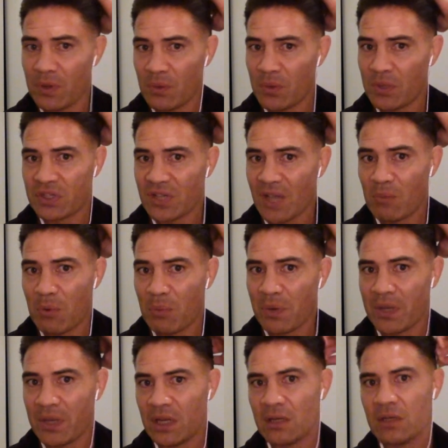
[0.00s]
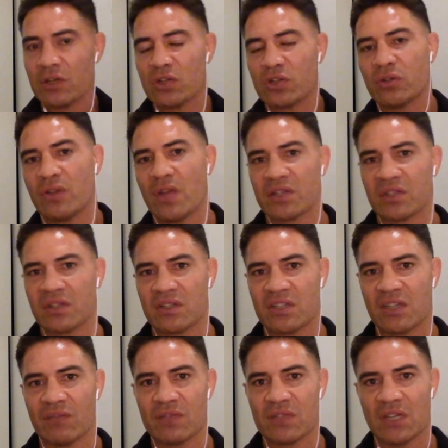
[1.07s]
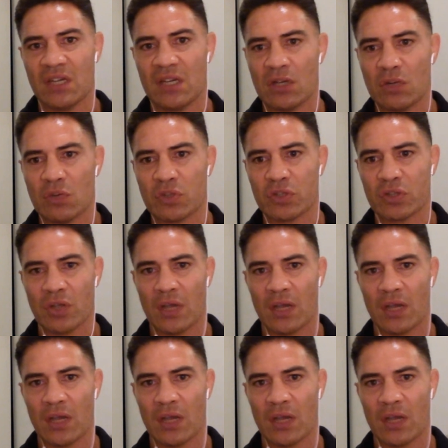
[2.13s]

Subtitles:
when Samoa played England in 2017 who was